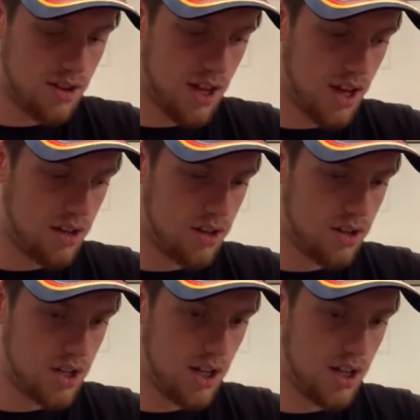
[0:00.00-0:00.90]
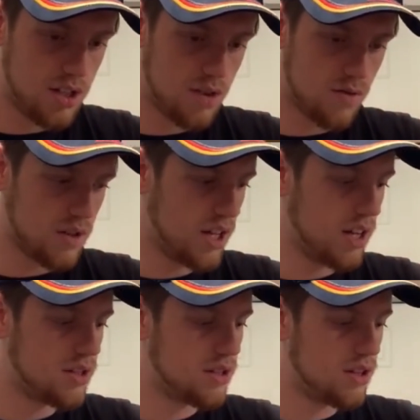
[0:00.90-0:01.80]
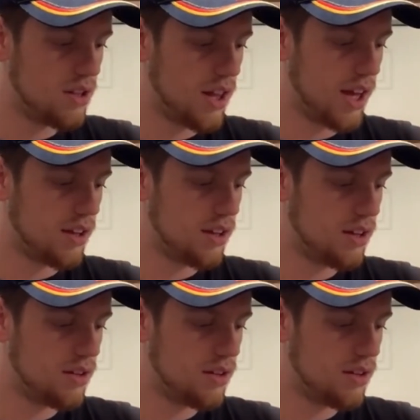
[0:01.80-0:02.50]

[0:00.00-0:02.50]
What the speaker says: that she needs to release, like